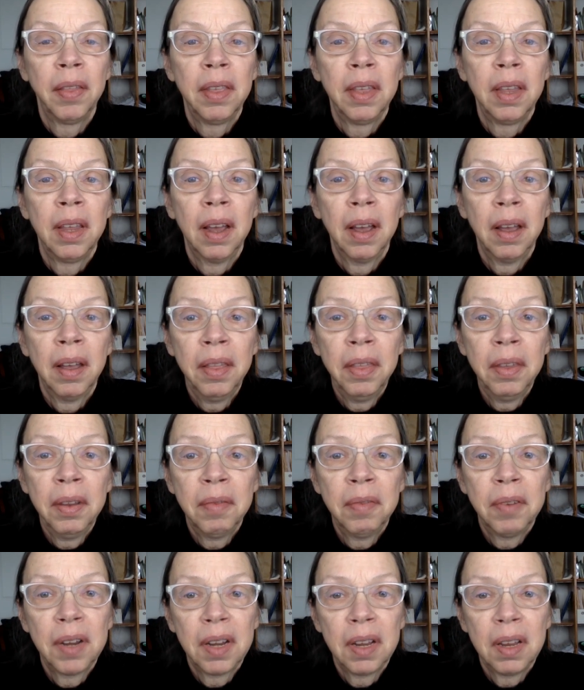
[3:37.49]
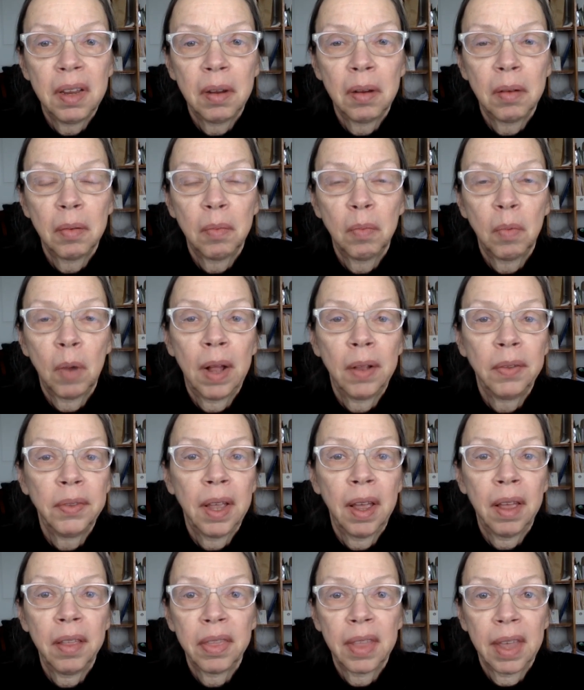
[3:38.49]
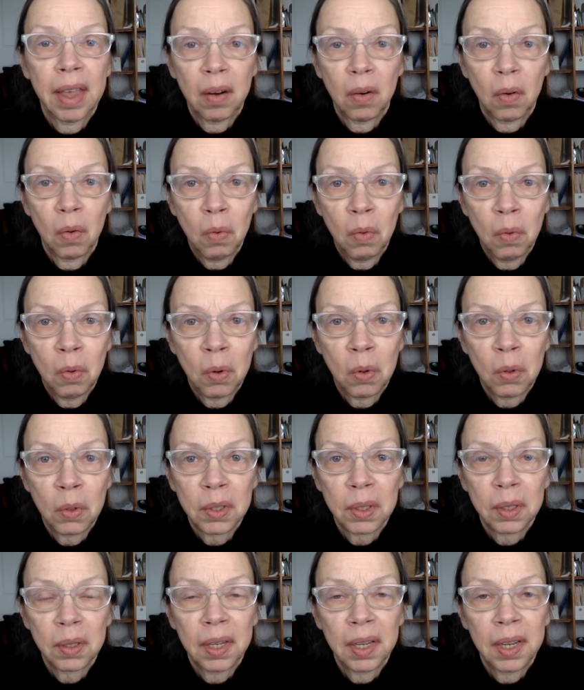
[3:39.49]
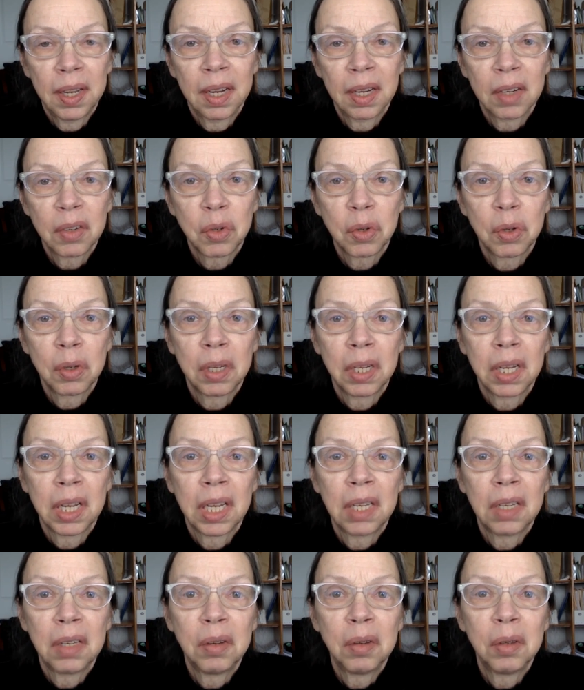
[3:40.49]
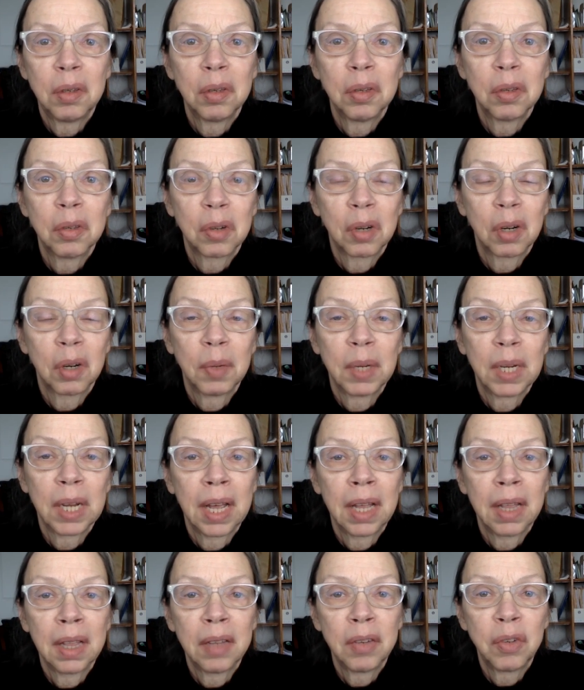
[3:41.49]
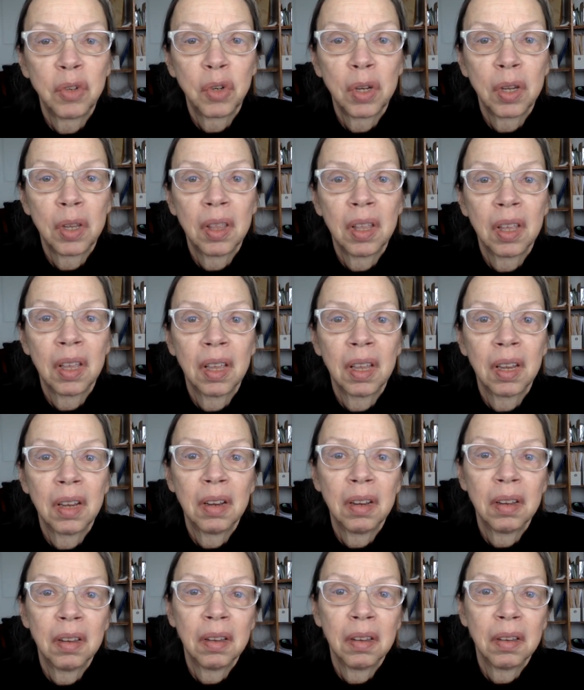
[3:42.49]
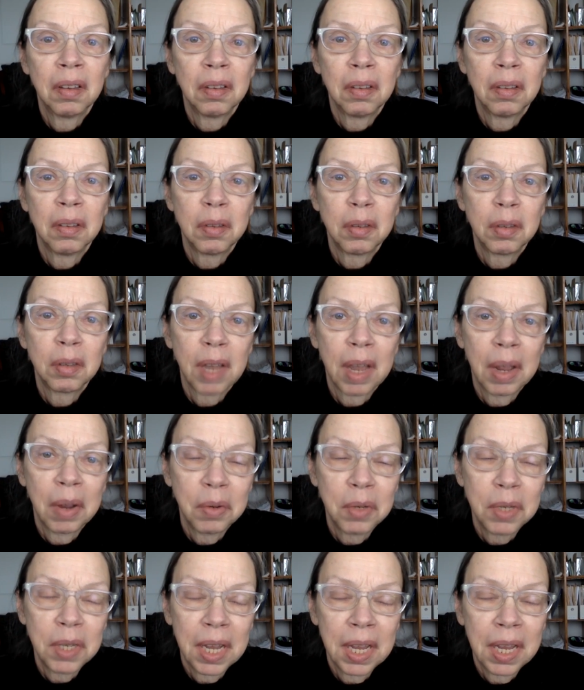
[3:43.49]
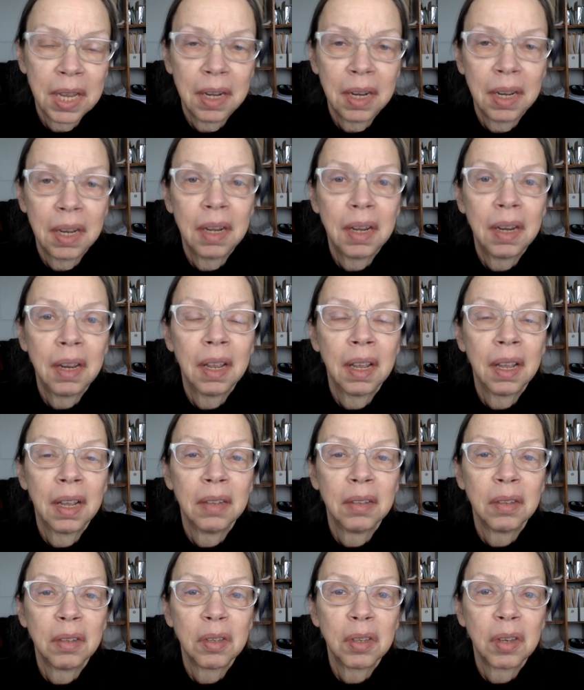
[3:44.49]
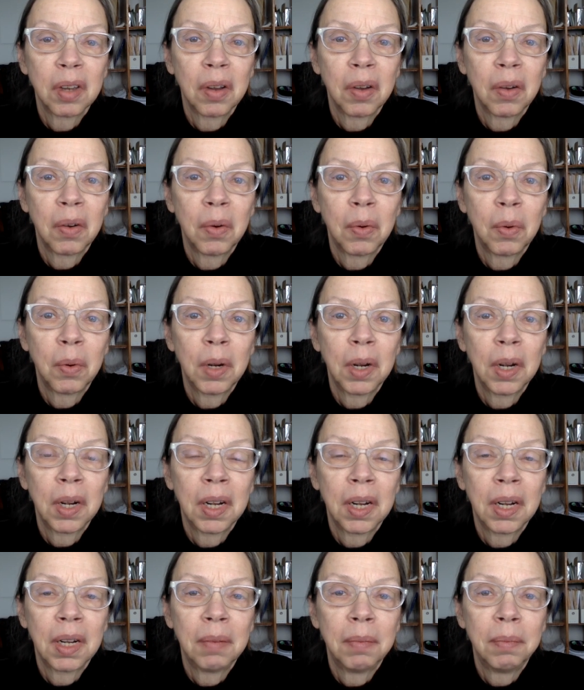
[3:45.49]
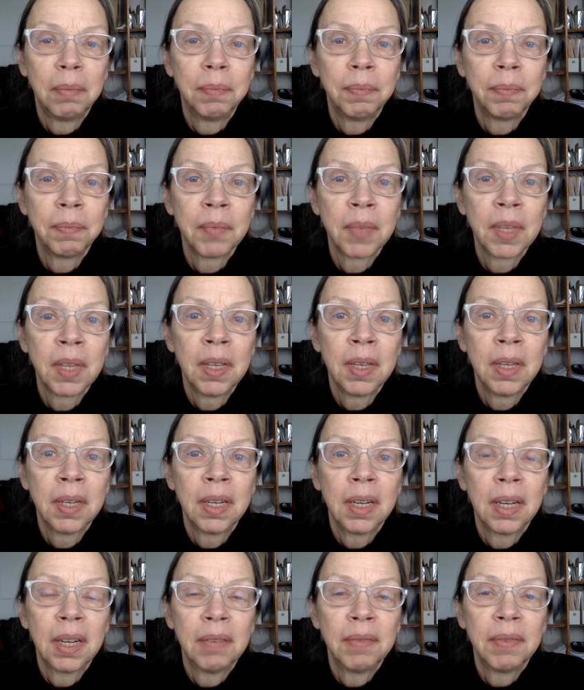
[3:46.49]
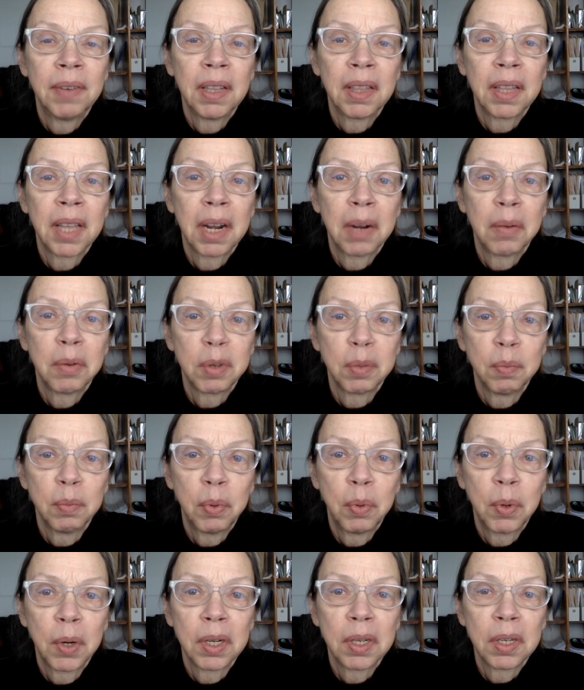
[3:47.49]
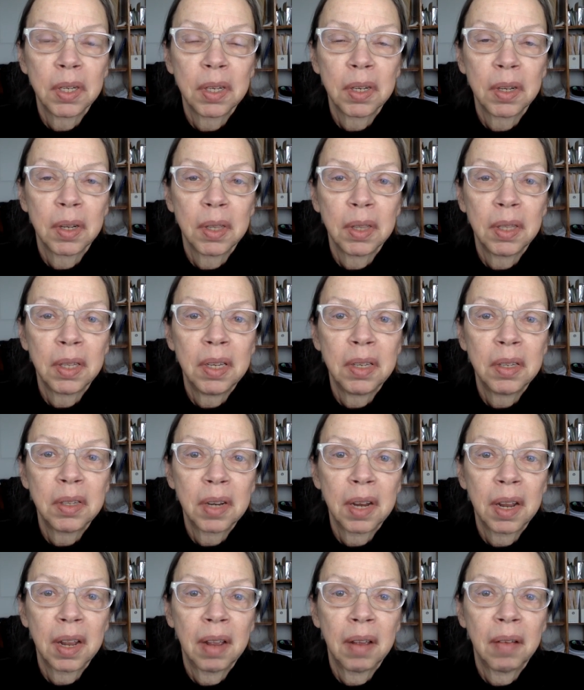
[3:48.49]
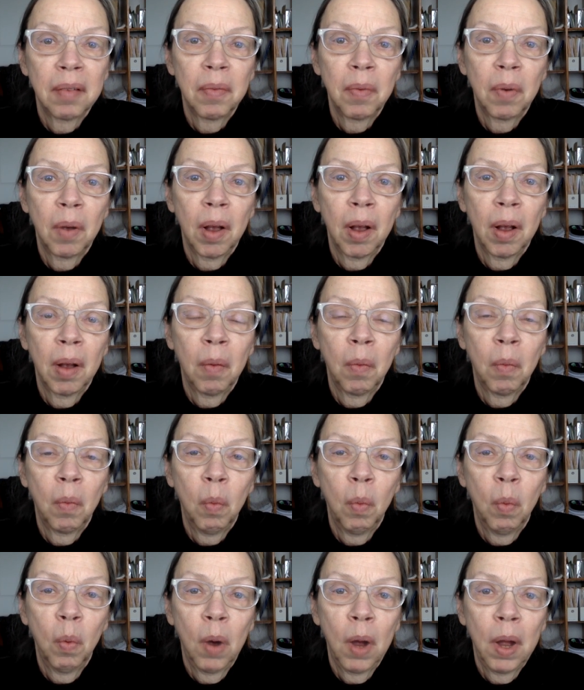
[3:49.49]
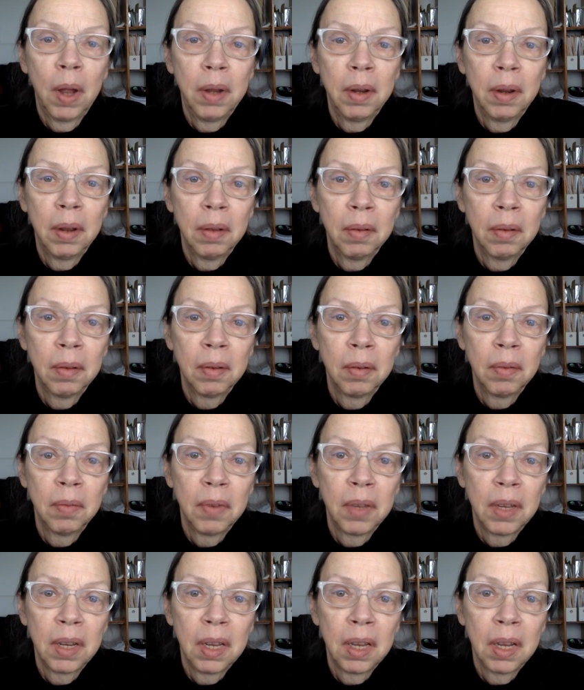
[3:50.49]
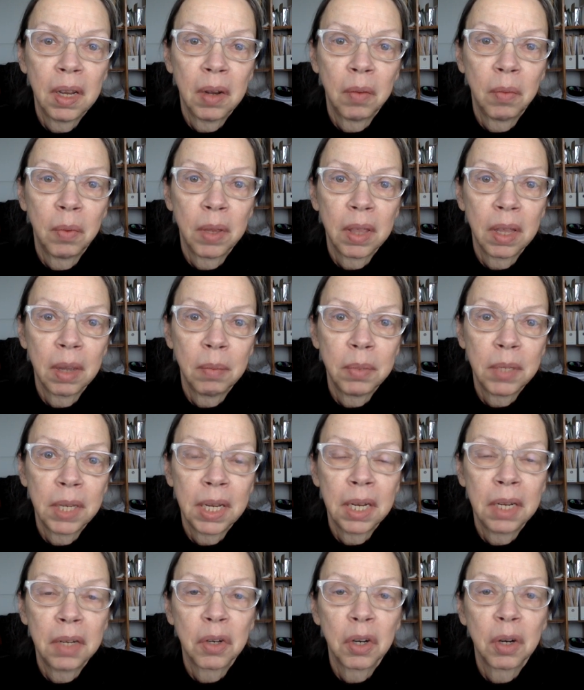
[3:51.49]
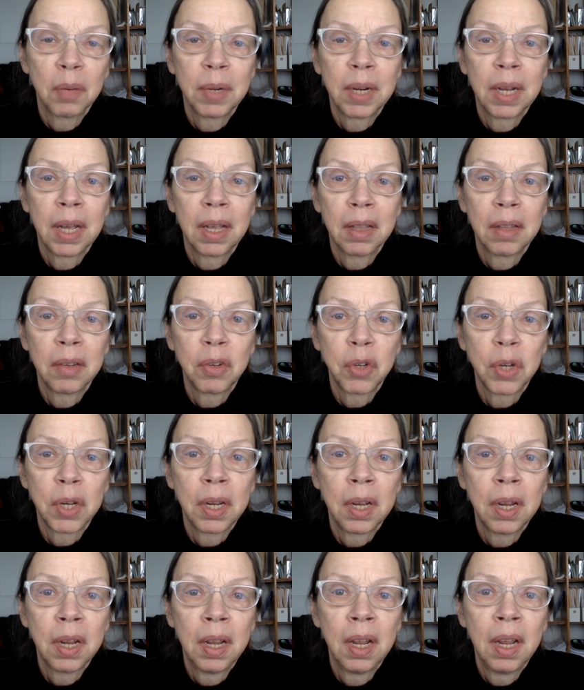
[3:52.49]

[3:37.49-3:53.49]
The other video, while not that old, actually uses terminology that is outdated. And so I felt that it was important to at least have one video with updated terminology.